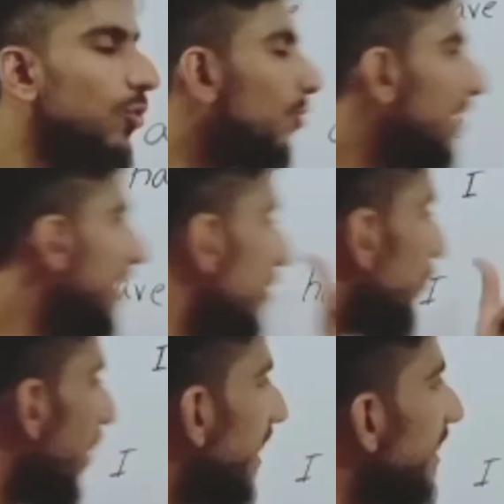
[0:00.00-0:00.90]
through these
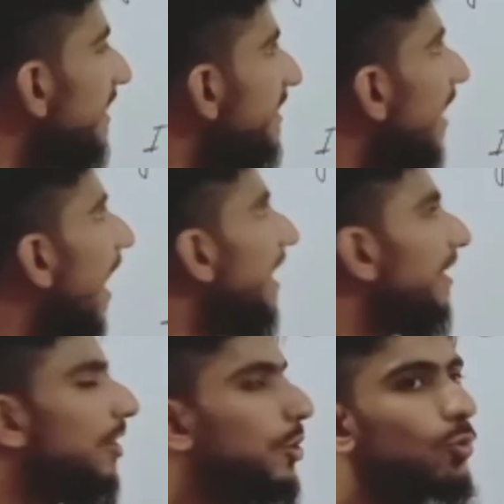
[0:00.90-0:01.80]
various
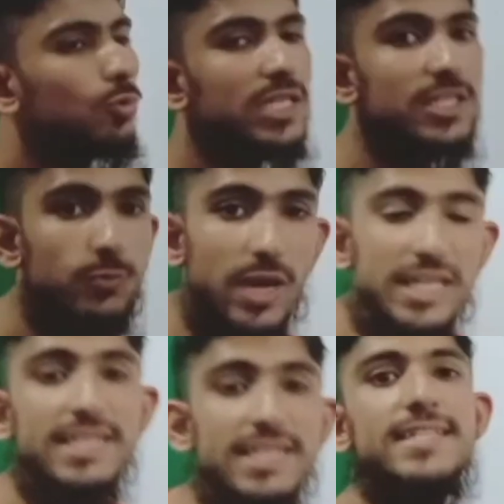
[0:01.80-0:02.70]
slides and through these various